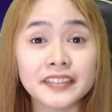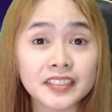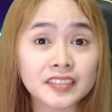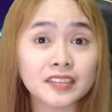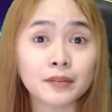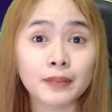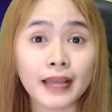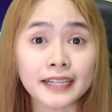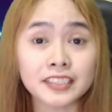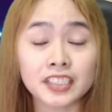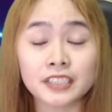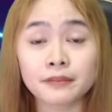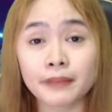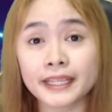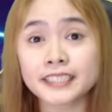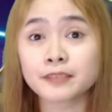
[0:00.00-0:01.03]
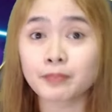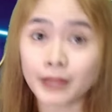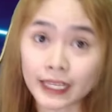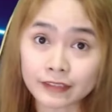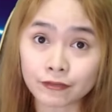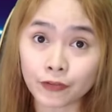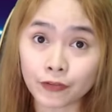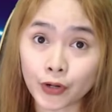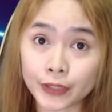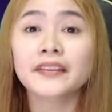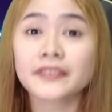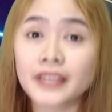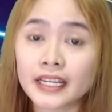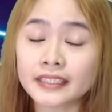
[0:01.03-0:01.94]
is a blockchain-based platform that